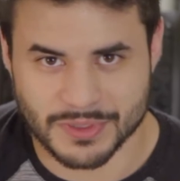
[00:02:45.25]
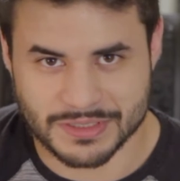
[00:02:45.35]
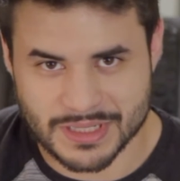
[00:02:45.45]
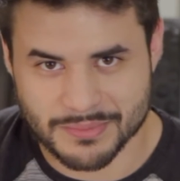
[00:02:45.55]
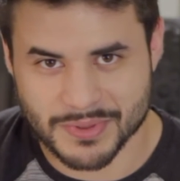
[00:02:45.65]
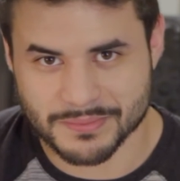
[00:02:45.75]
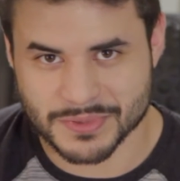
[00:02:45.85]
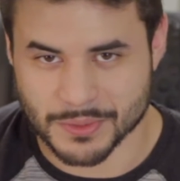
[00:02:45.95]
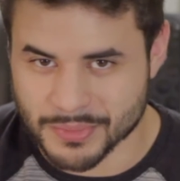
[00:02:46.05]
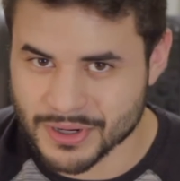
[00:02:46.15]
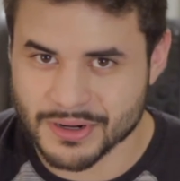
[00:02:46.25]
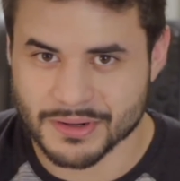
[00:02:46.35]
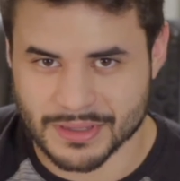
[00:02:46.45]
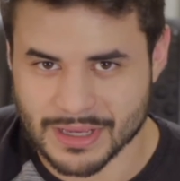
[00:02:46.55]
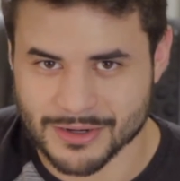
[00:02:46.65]
when you step up to the
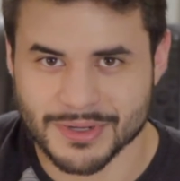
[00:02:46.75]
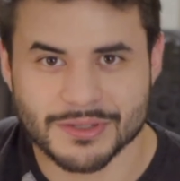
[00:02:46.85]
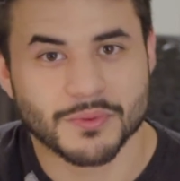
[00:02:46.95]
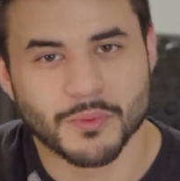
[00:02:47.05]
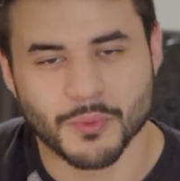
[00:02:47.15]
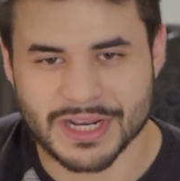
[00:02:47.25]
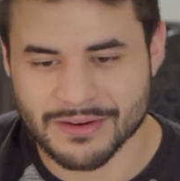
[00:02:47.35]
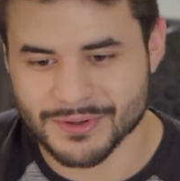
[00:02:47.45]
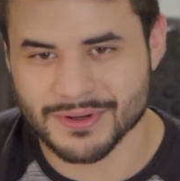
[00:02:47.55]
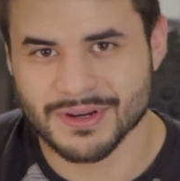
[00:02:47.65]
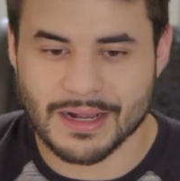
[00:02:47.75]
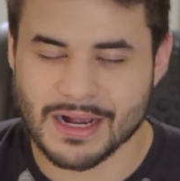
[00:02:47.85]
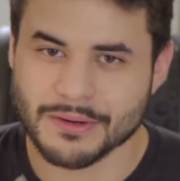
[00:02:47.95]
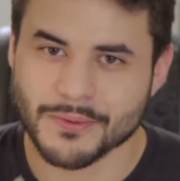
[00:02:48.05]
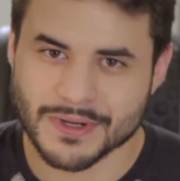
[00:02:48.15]
bar, the kettlebells, whatever,
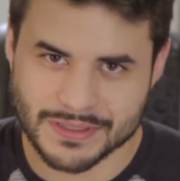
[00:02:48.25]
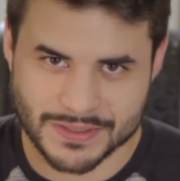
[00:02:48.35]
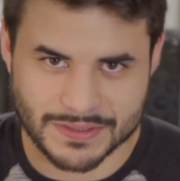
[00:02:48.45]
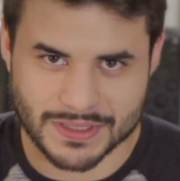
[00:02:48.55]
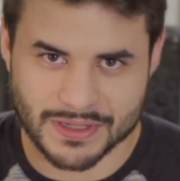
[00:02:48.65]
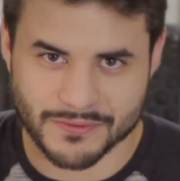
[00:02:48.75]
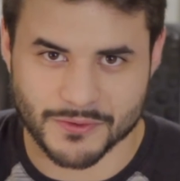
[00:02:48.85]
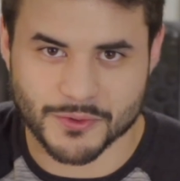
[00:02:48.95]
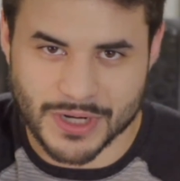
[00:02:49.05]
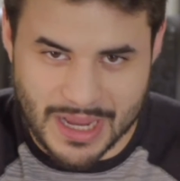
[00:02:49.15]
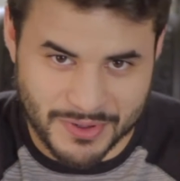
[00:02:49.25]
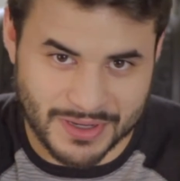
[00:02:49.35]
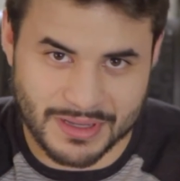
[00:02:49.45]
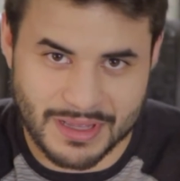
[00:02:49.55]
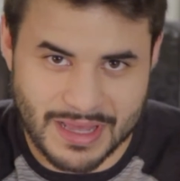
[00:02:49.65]
I want you to start off
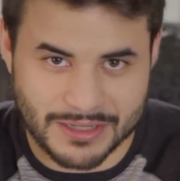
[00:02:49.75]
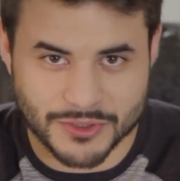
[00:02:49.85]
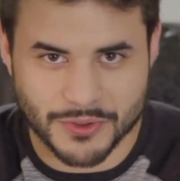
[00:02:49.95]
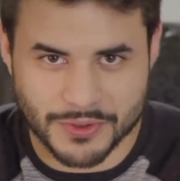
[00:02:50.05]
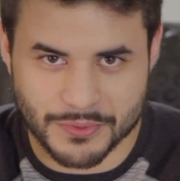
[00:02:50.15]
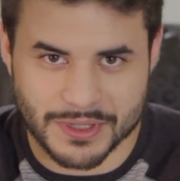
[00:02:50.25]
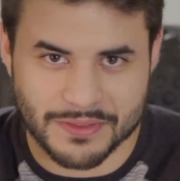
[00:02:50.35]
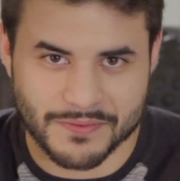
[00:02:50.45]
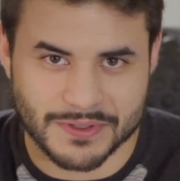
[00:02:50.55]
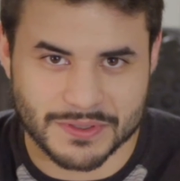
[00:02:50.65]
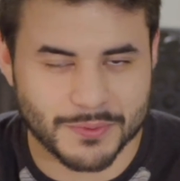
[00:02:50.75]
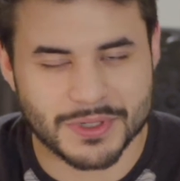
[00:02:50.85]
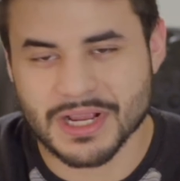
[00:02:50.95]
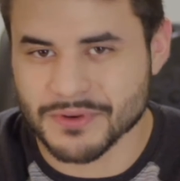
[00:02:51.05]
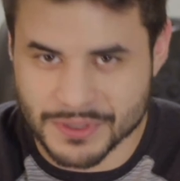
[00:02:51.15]
grabbing at shoulder width first,
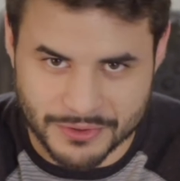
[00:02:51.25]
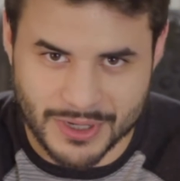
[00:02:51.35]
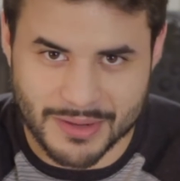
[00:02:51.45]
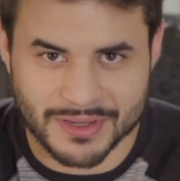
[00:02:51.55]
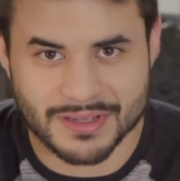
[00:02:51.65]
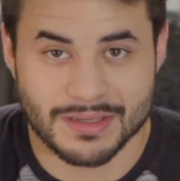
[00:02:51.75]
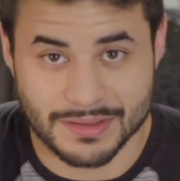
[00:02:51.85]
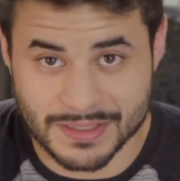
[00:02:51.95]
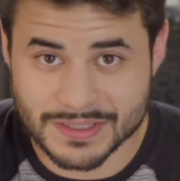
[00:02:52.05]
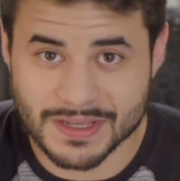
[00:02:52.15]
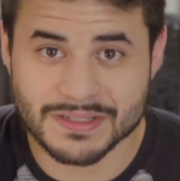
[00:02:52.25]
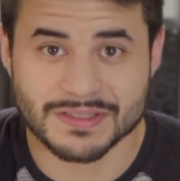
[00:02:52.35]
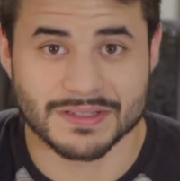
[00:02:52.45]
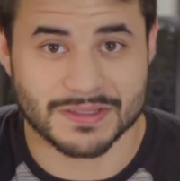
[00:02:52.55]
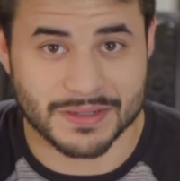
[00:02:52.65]
whatever you're grabbing. In this
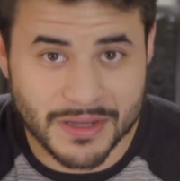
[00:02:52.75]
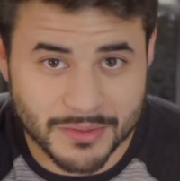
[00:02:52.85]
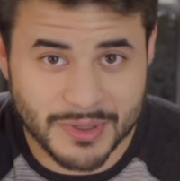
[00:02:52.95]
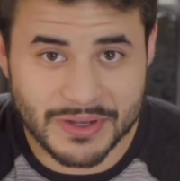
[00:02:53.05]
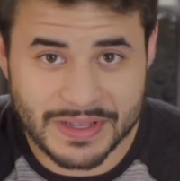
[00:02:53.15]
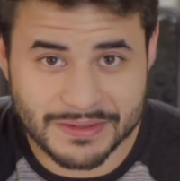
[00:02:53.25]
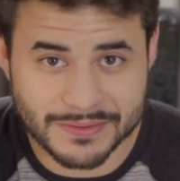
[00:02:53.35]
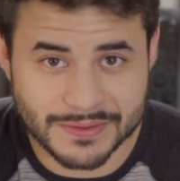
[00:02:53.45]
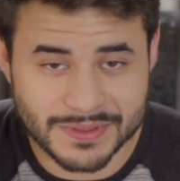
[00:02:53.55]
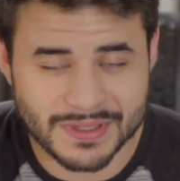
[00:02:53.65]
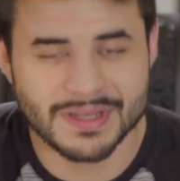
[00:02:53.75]
case, it's the kettlebell handles.